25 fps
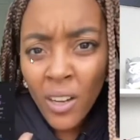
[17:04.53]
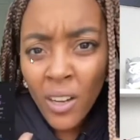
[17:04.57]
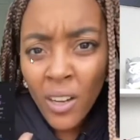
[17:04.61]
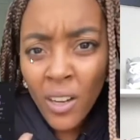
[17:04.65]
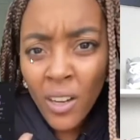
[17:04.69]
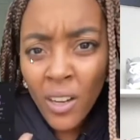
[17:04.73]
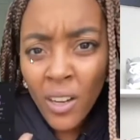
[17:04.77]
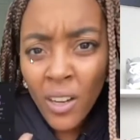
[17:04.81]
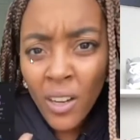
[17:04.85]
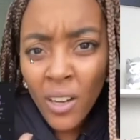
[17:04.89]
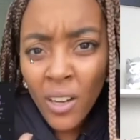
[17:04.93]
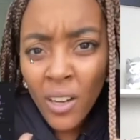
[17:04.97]

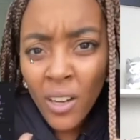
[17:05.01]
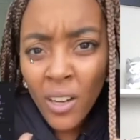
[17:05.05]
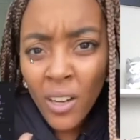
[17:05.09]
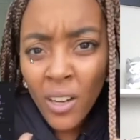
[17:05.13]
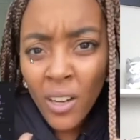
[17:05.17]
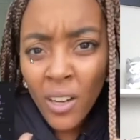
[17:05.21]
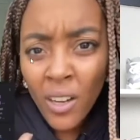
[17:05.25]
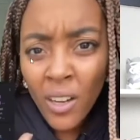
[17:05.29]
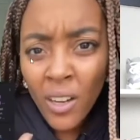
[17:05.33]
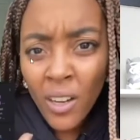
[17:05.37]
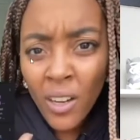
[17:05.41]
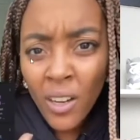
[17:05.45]

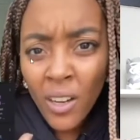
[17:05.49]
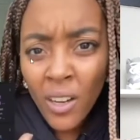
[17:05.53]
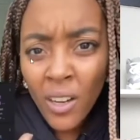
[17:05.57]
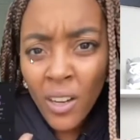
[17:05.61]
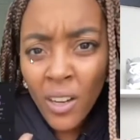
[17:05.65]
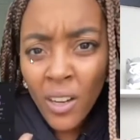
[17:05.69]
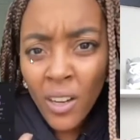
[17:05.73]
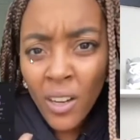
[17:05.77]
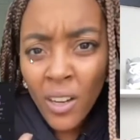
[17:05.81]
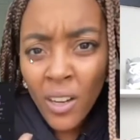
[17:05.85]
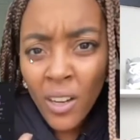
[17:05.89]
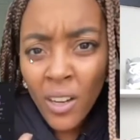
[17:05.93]

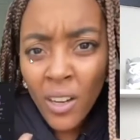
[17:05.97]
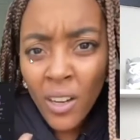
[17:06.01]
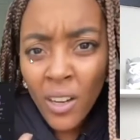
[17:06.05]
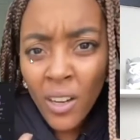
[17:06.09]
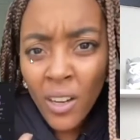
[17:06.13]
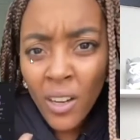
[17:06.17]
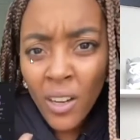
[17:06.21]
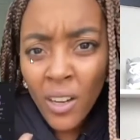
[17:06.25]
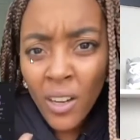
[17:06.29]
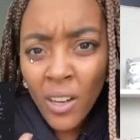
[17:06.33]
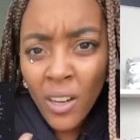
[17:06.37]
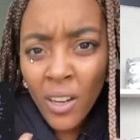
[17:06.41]

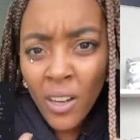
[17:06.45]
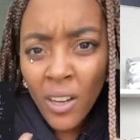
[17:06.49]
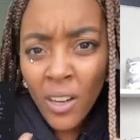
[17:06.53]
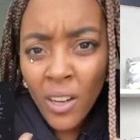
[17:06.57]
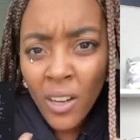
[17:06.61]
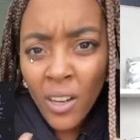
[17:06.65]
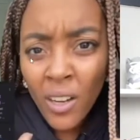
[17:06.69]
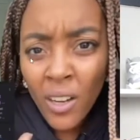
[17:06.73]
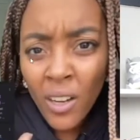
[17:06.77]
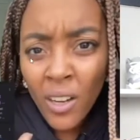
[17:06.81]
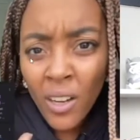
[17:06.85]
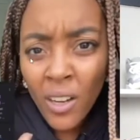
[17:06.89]

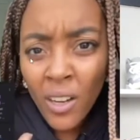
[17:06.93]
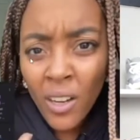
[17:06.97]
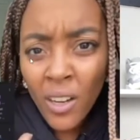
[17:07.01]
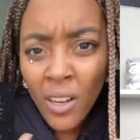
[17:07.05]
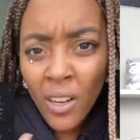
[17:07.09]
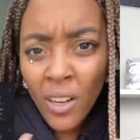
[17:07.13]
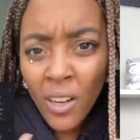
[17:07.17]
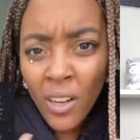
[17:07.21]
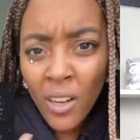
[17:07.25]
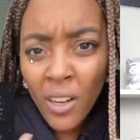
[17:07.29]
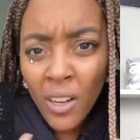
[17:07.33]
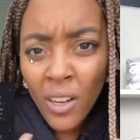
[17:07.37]

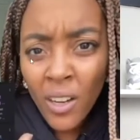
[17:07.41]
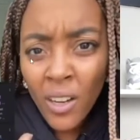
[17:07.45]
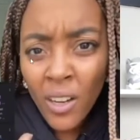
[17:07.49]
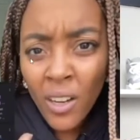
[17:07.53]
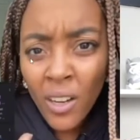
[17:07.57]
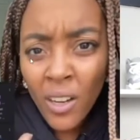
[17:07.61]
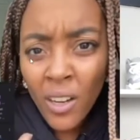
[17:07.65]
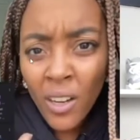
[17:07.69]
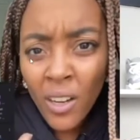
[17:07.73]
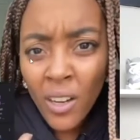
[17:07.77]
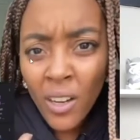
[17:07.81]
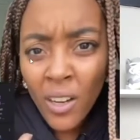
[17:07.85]

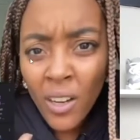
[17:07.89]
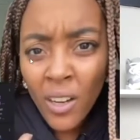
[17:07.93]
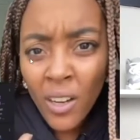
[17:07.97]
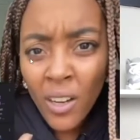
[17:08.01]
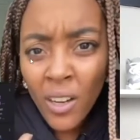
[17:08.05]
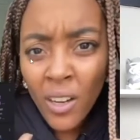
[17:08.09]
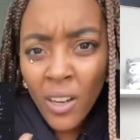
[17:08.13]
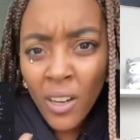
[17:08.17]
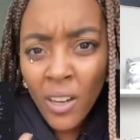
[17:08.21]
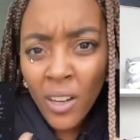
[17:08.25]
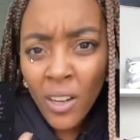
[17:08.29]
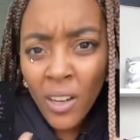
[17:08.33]

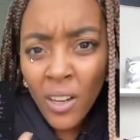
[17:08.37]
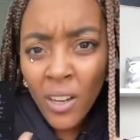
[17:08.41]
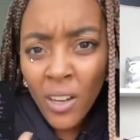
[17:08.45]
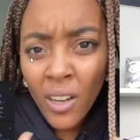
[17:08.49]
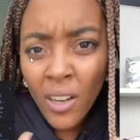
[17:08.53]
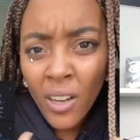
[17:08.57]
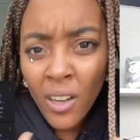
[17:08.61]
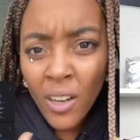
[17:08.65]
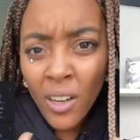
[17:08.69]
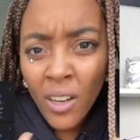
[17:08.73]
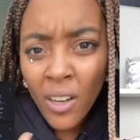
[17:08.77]
This person isn't speaking.